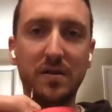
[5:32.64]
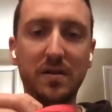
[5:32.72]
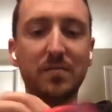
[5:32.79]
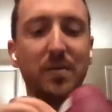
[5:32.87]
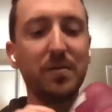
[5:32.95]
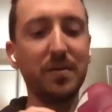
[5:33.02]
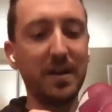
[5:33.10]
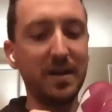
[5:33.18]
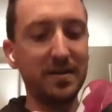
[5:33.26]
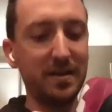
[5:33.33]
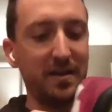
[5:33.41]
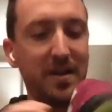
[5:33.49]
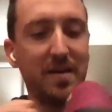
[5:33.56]
I can't
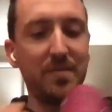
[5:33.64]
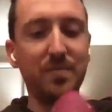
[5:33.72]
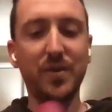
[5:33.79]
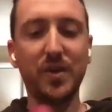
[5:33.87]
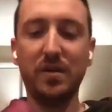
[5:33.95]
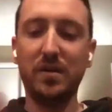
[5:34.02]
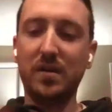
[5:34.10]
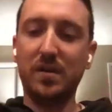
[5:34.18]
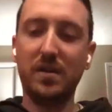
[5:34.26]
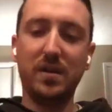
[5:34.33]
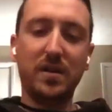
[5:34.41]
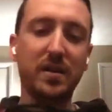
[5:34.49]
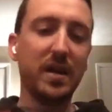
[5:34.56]
see that, but
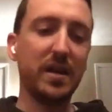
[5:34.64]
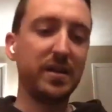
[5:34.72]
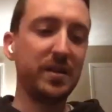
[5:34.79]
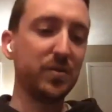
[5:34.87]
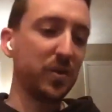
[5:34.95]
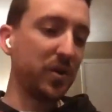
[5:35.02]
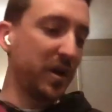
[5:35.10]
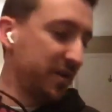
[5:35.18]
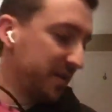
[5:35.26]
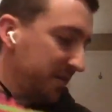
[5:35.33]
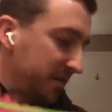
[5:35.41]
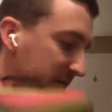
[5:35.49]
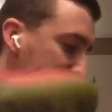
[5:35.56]
yeah, these were
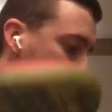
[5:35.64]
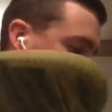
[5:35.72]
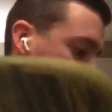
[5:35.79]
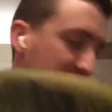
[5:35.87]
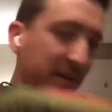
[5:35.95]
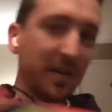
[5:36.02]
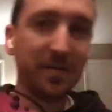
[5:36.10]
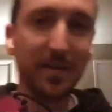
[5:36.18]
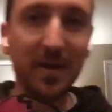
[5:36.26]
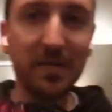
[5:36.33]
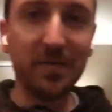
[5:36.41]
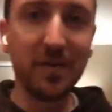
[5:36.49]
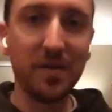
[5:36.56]
crazy when they came
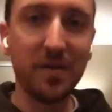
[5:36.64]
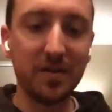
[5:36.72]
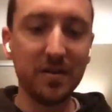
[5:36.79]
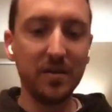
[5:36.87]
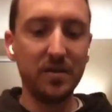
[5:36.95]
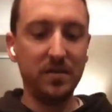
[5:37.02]
out first.